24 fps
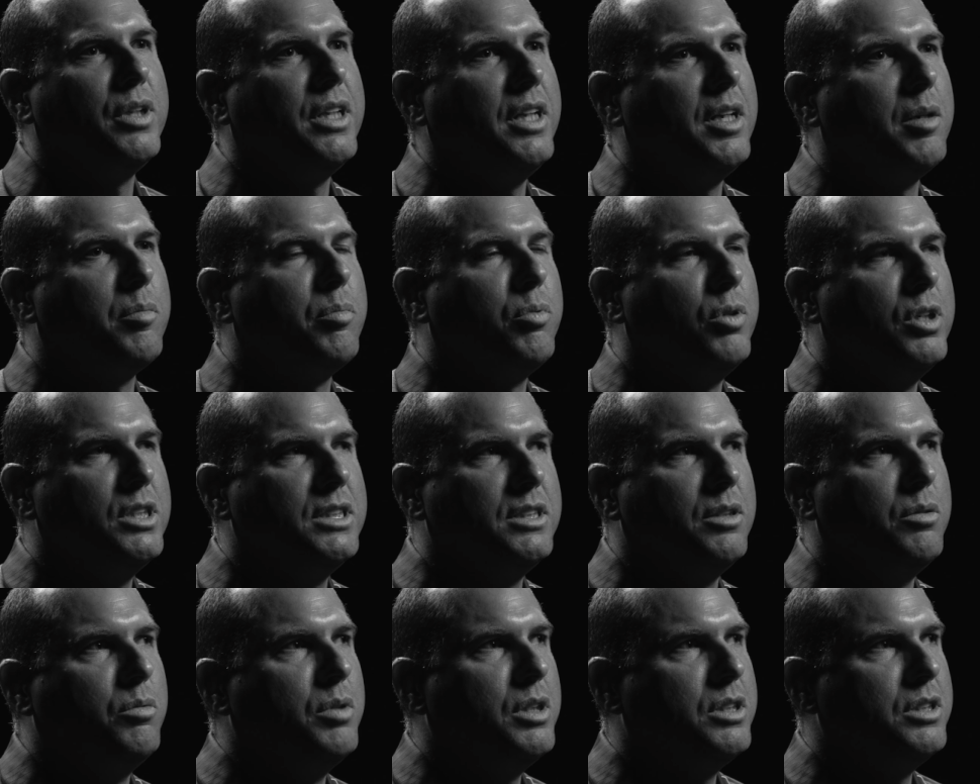within a
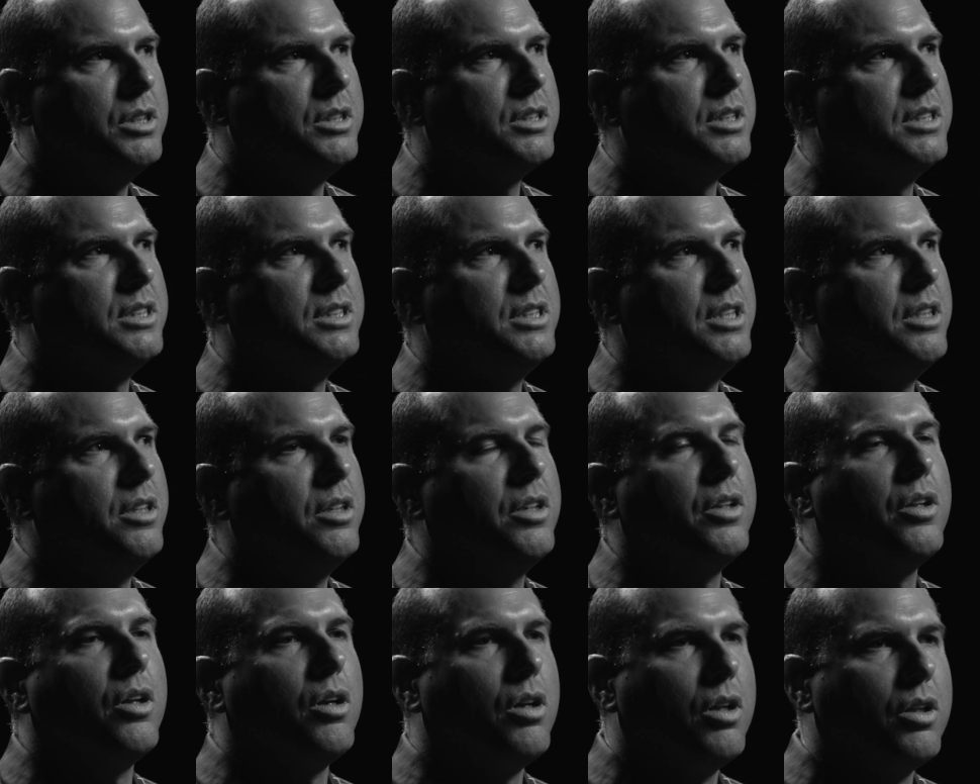prison, which is
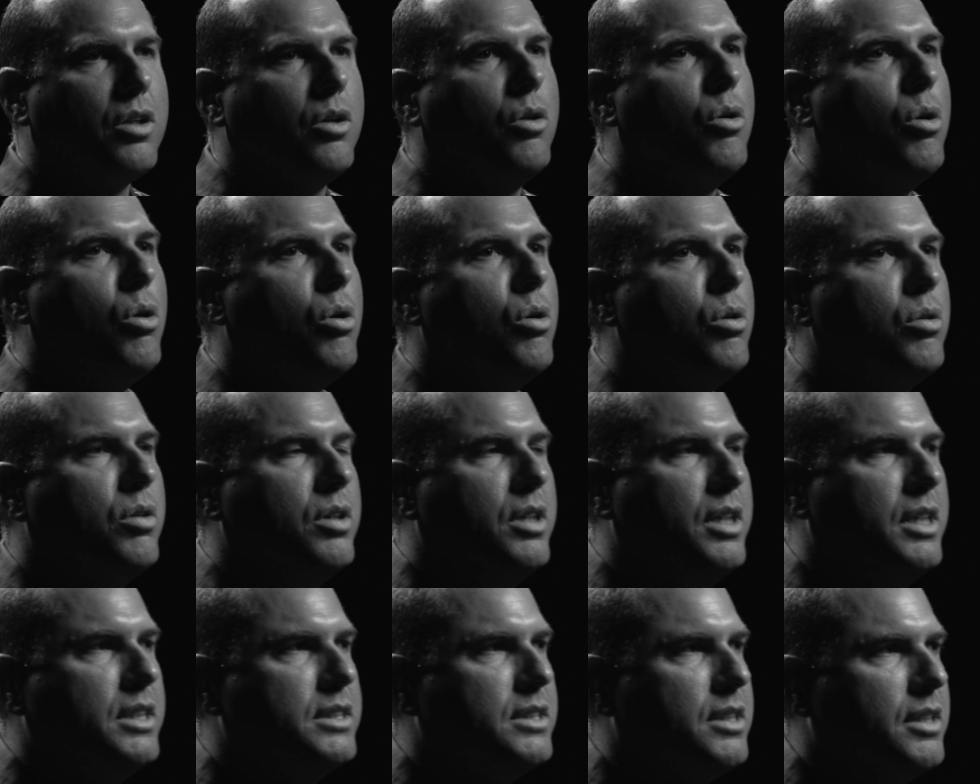considered the, the hole,
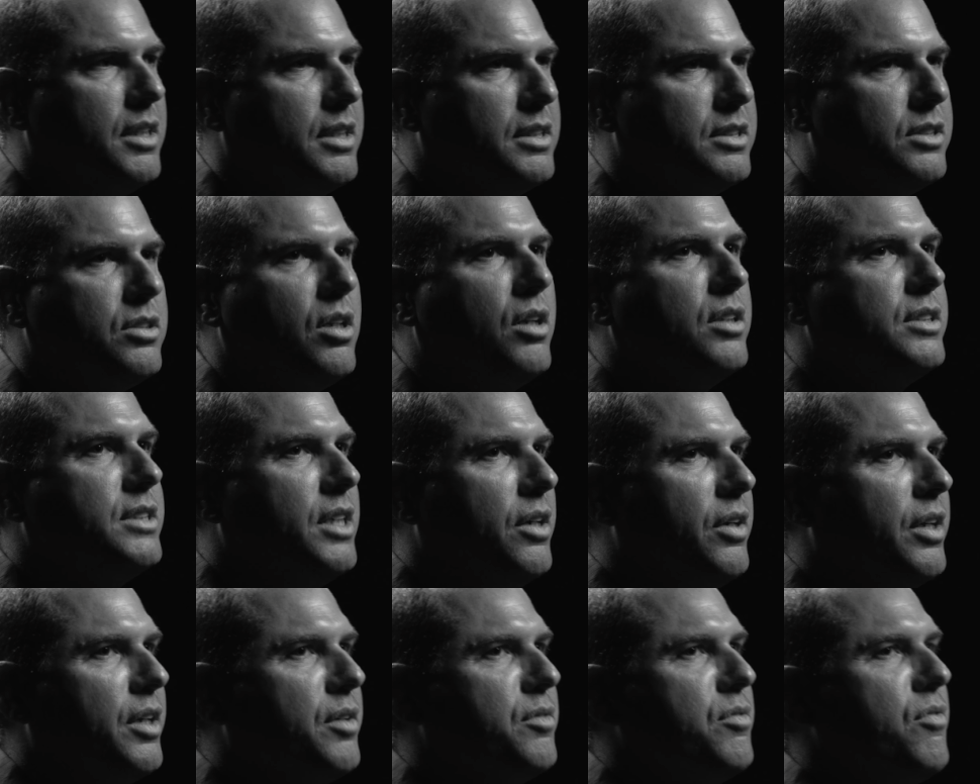it's a
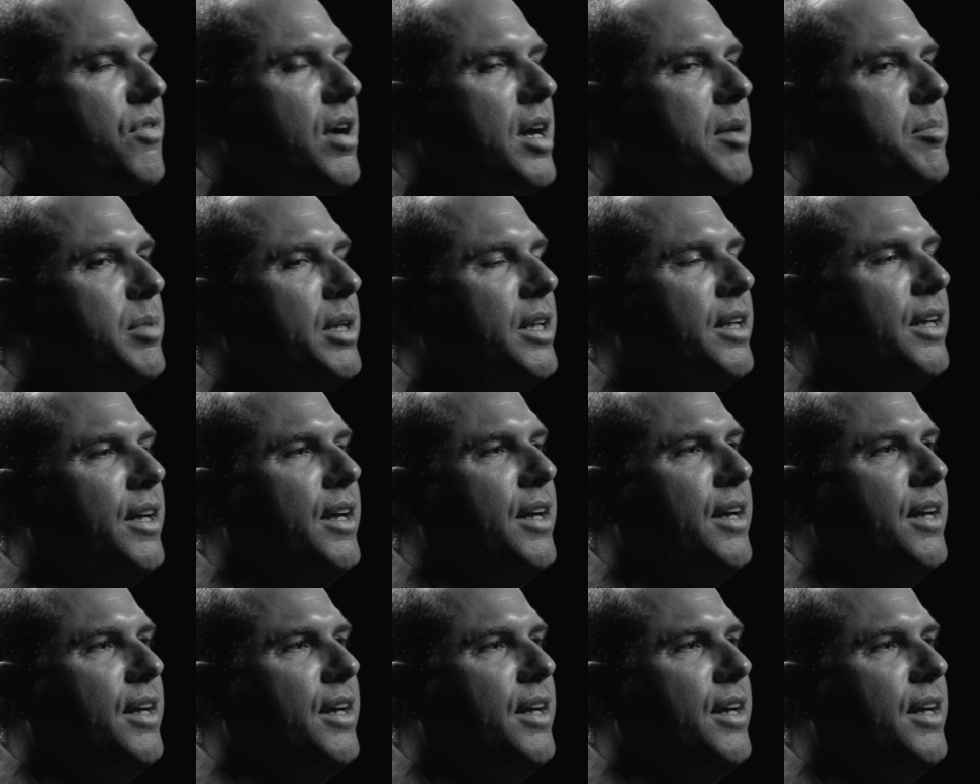solitary confinement,